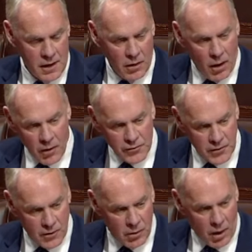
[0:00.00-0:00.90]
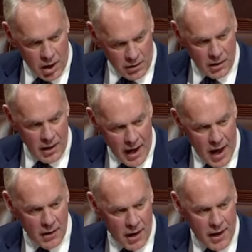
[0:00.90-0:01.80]
And it also on our
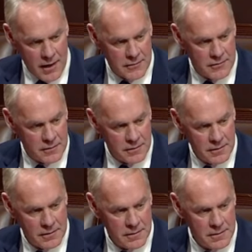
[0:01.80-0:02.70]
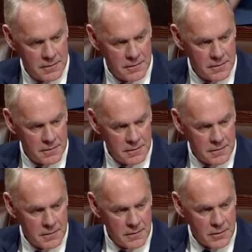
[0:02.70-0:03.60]
allies
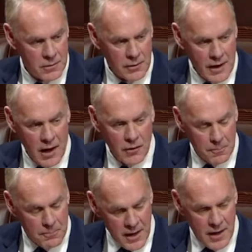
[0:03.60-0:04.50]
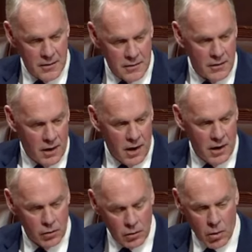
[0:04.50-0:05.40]
who now depend
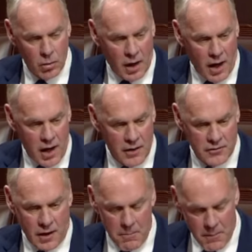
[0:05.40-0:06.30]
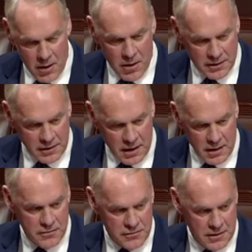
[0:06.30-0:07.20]
on low cost American
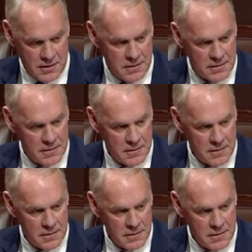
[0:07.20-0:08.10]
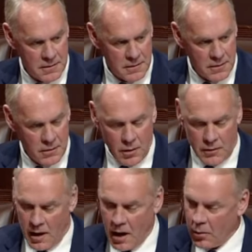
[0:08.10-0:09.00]
energy.
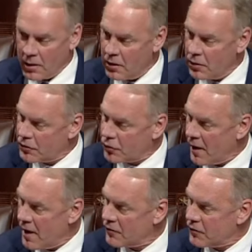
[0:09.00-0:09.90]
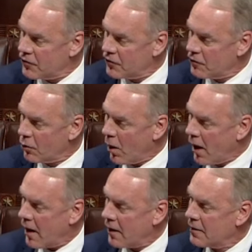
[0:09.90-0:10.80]
Now we're going to do a transition to
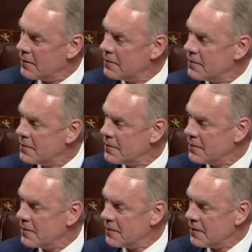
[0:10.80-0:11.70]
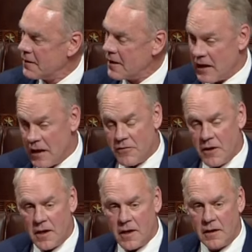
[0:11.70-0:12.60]
where?
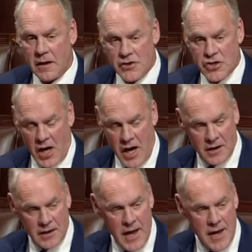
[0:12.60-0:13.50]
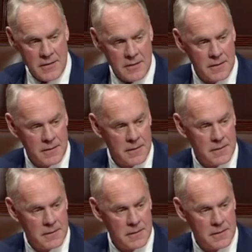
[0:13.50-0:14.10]
EV in China land?